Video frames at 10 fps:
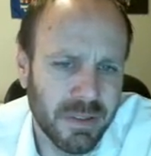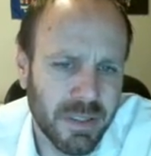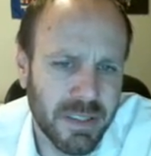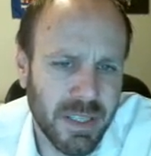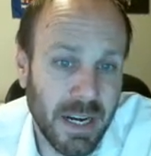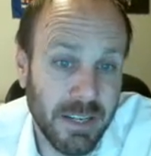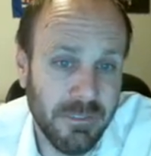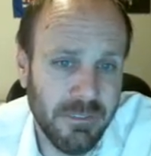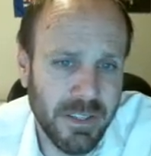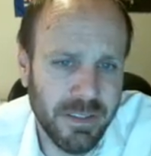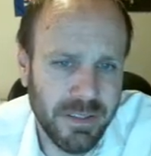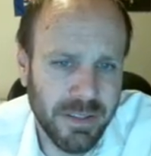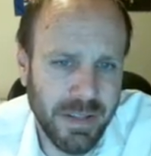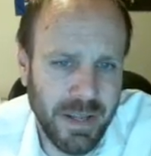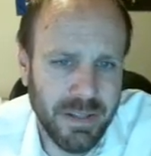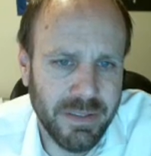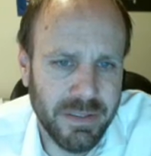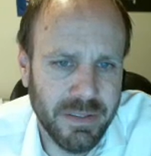because I fit that.